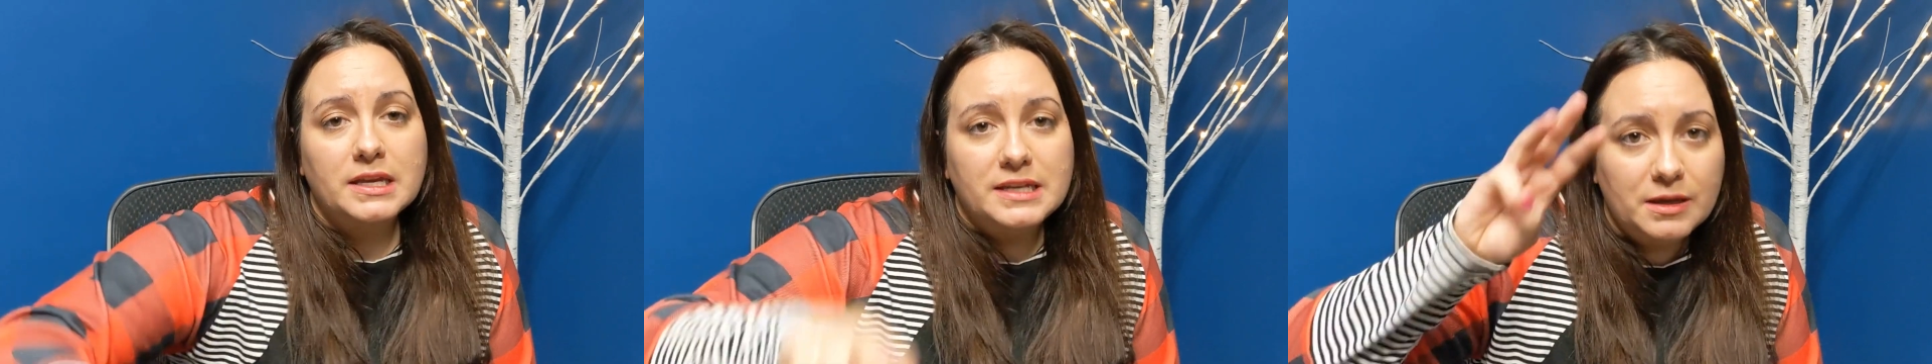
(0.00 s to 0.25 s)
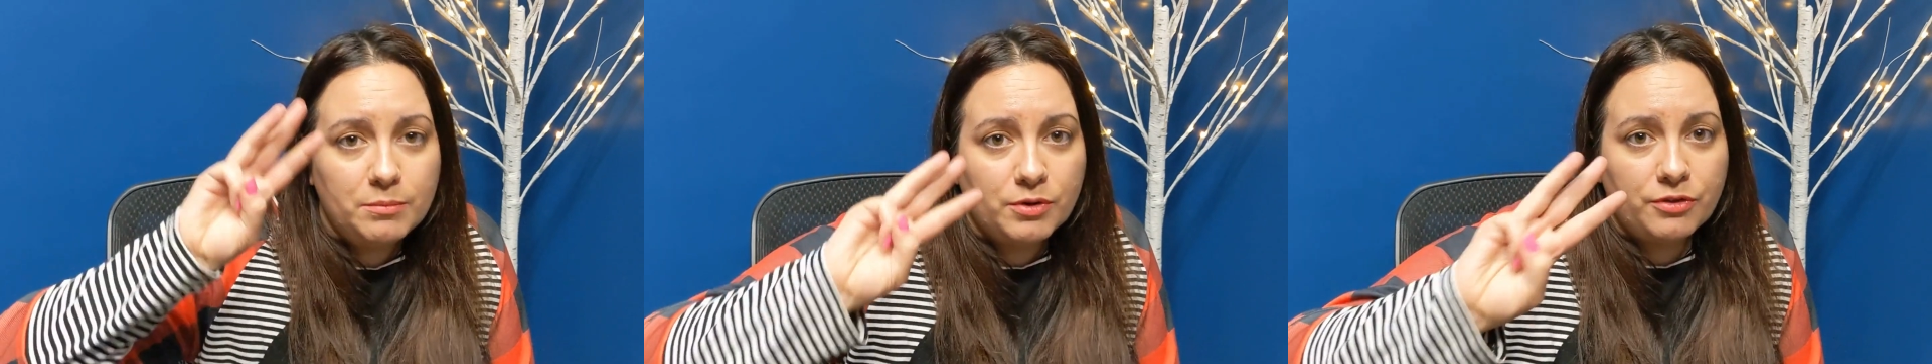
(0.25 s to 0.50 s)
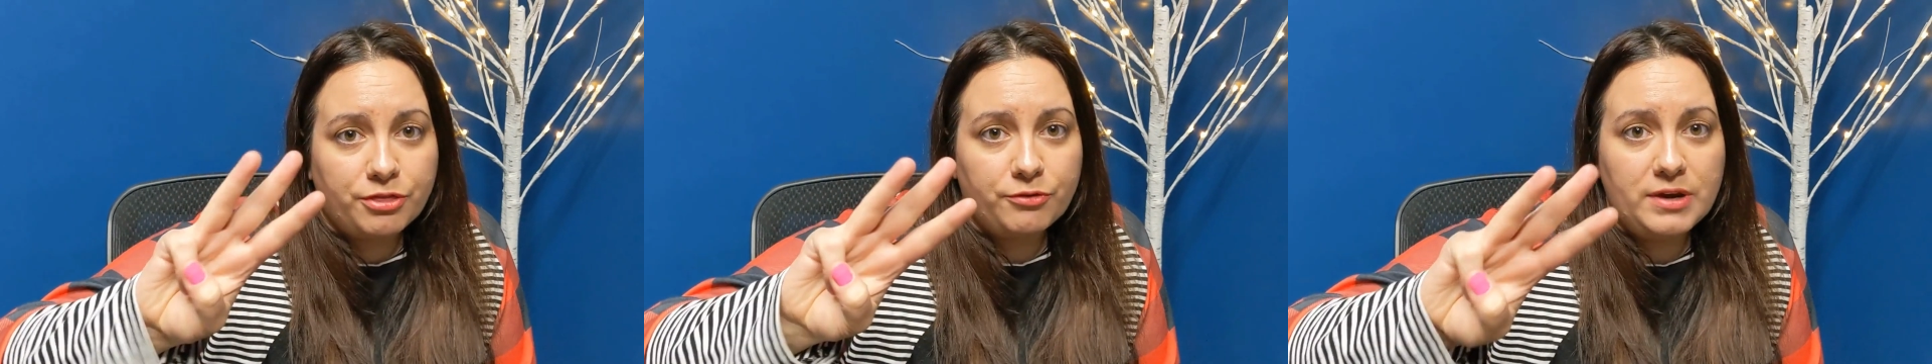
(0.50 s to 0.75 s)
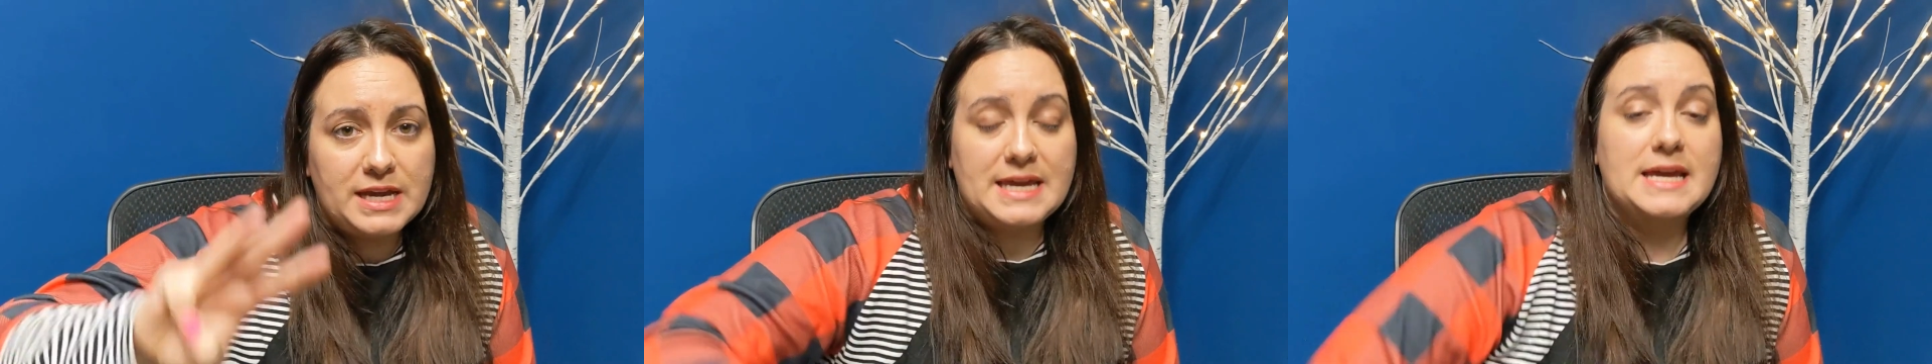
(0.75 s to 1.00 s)
Number
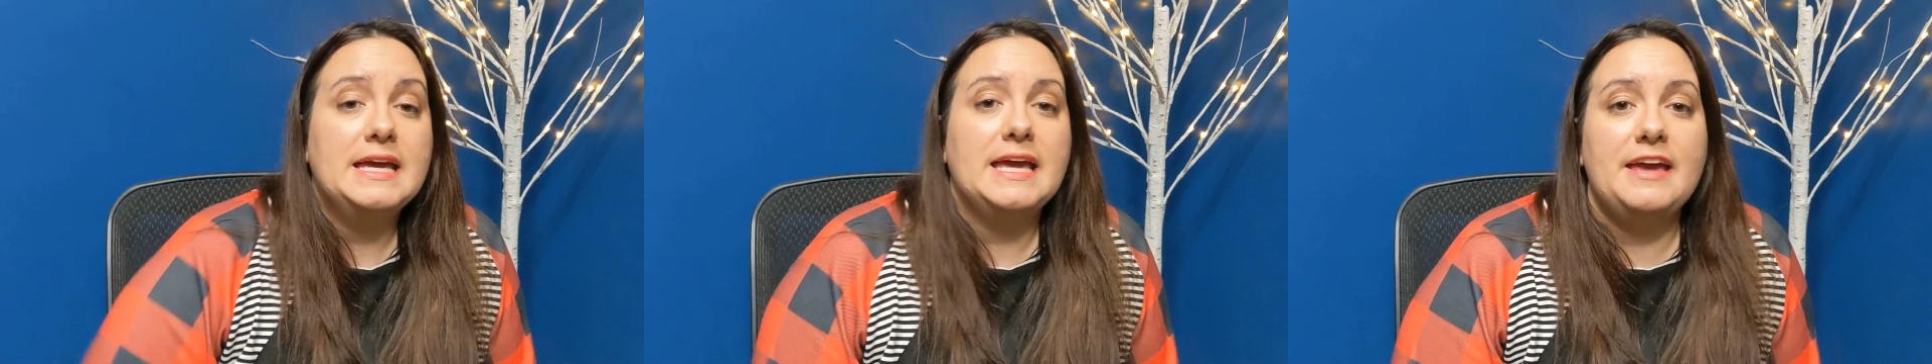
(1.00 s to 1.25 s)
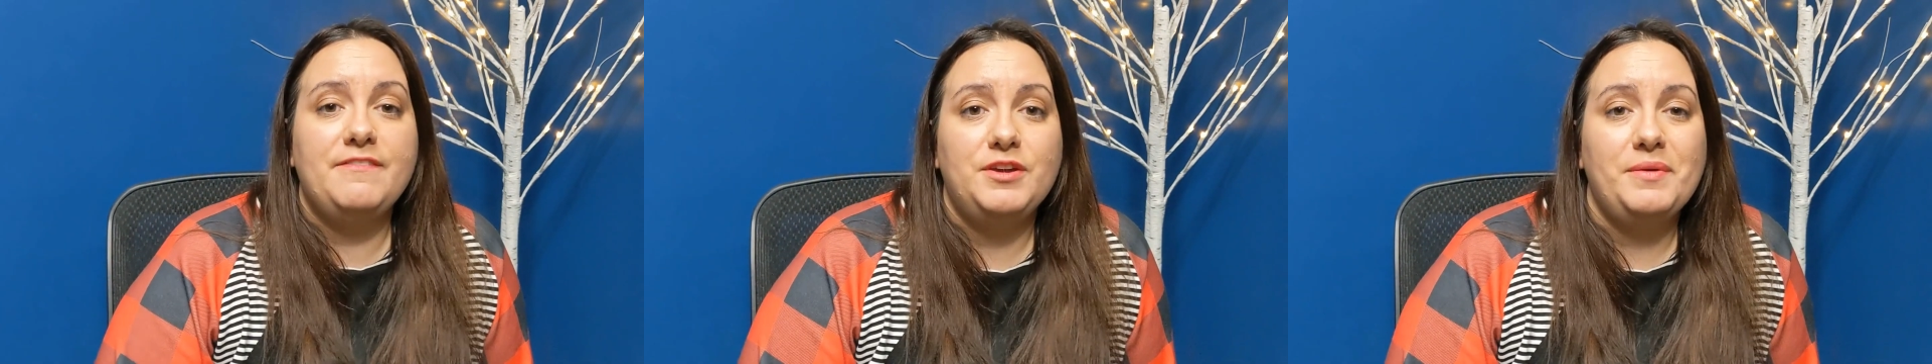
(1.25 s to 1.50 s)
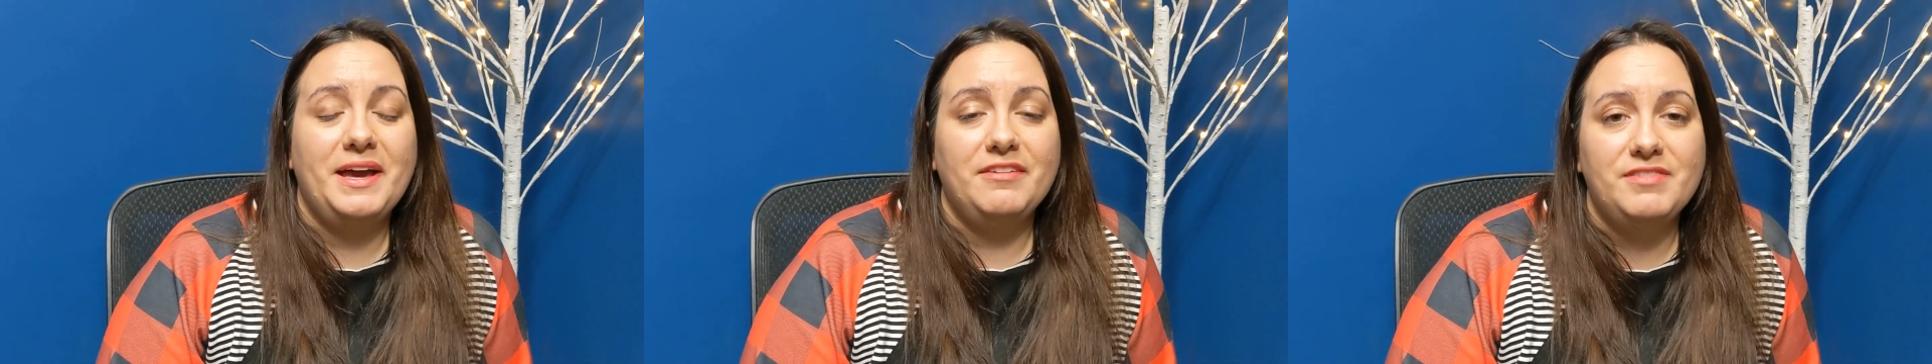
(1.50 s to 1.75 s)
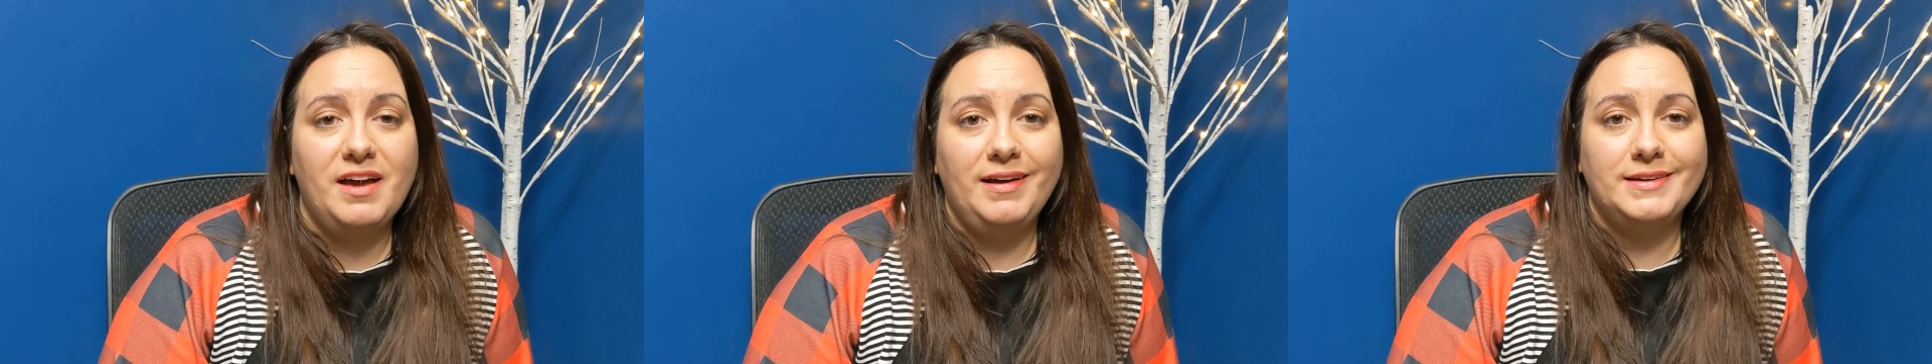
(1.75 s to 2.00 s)
three, if you
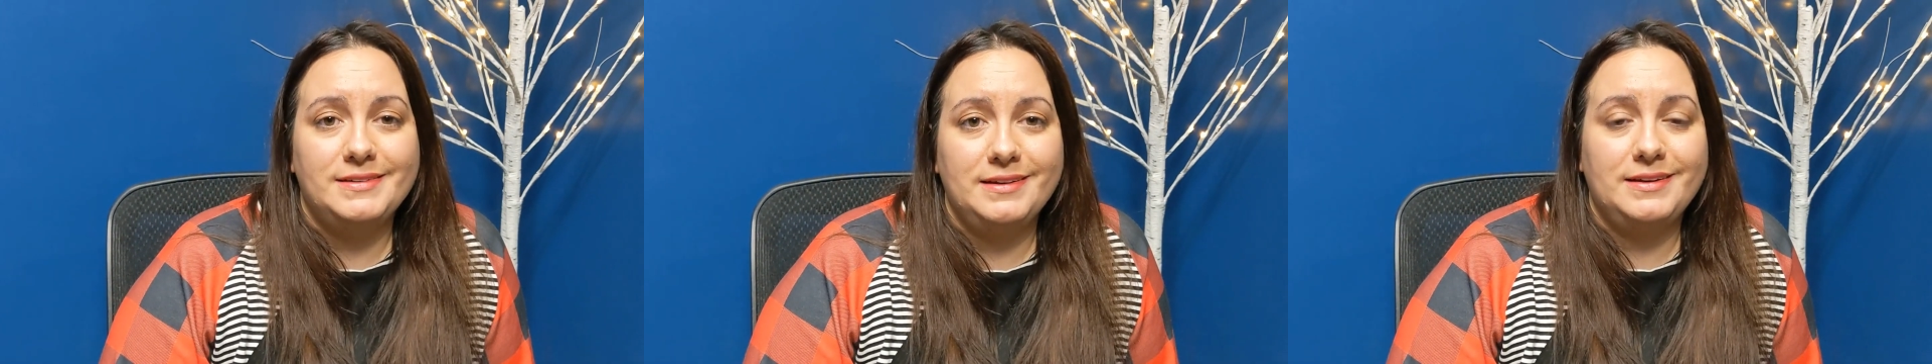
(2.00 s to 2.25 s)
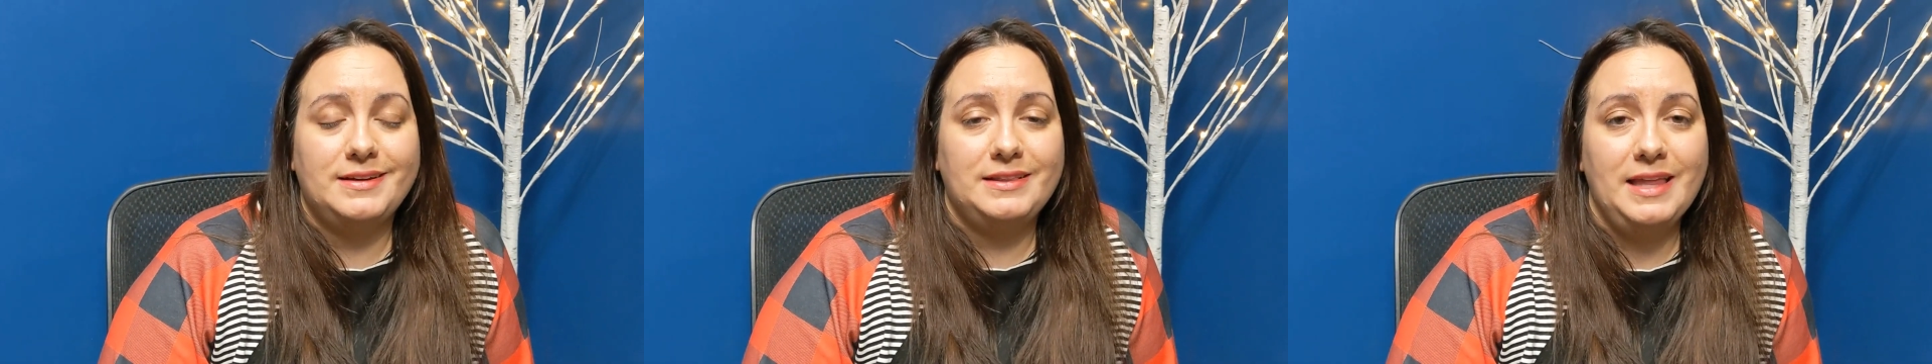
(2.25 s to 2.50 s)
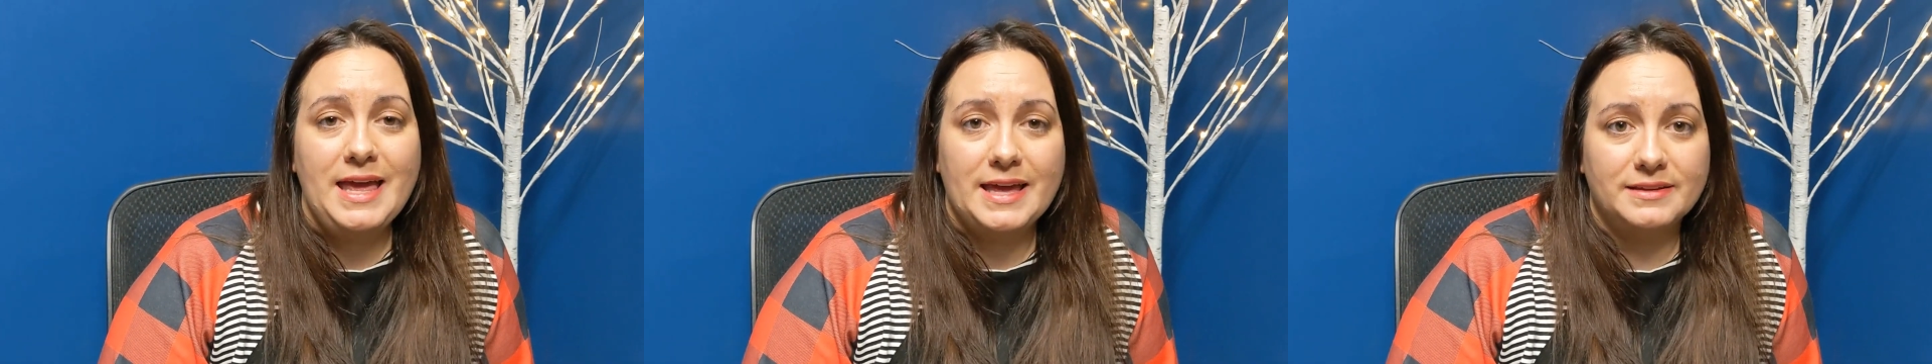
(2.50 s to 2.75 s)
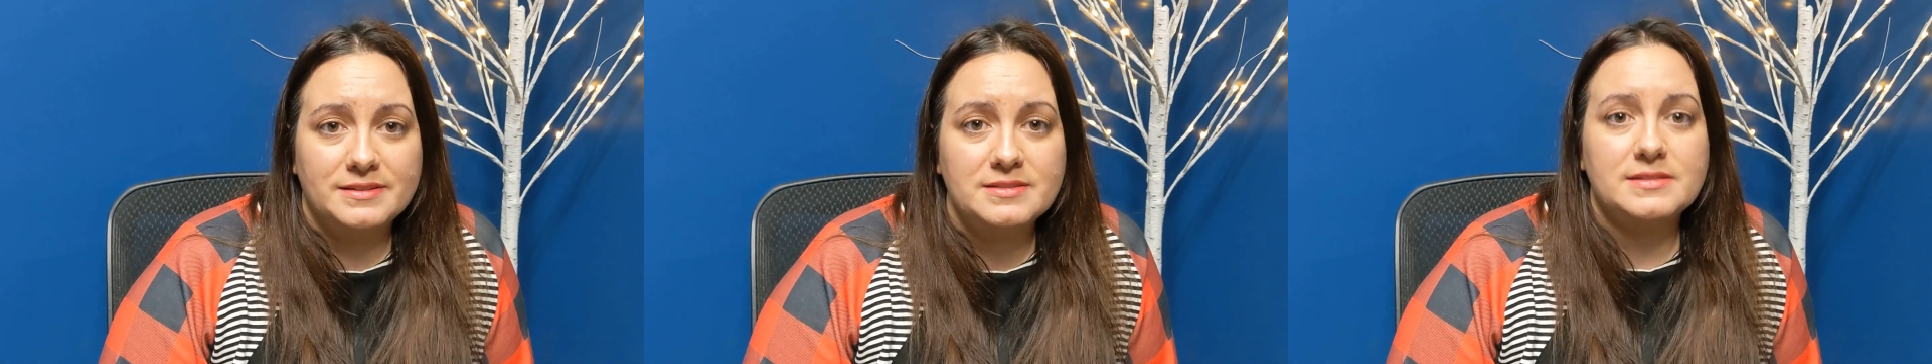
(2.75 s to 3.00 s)
have not done a
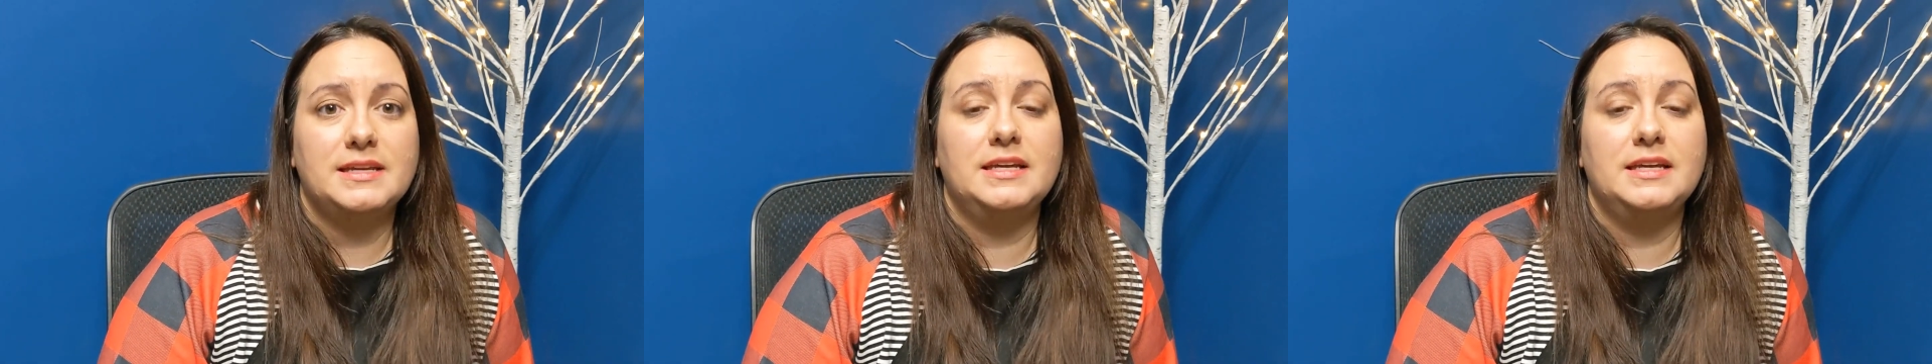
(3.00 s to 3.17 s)
cleanse,